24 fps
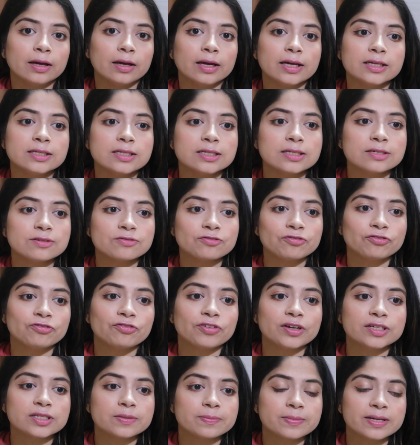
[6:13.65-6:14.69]
It didn't
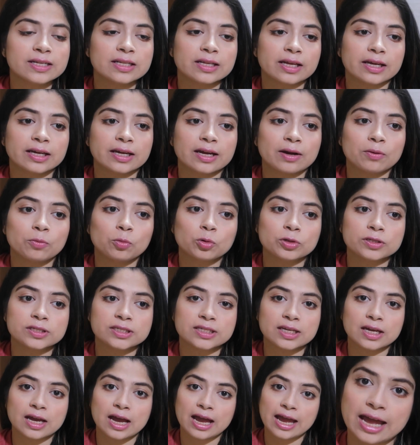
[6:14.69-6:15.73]
fit me. Like, I won't
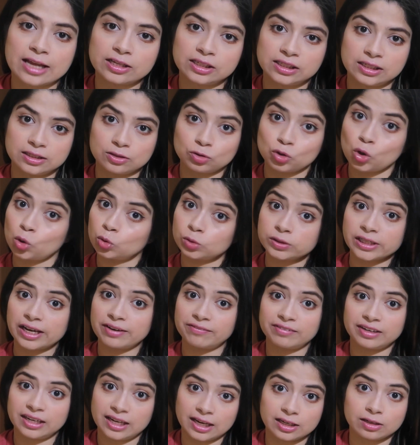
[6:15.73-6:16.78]
say I had to, don't
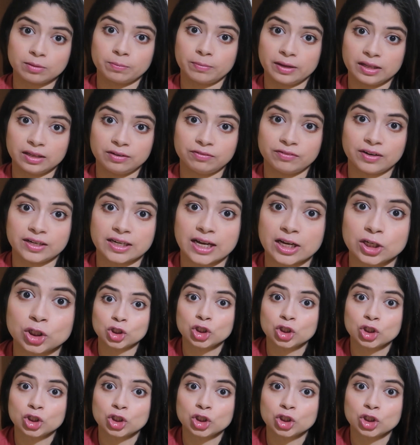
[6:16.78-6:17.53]
have any kind of belly fat.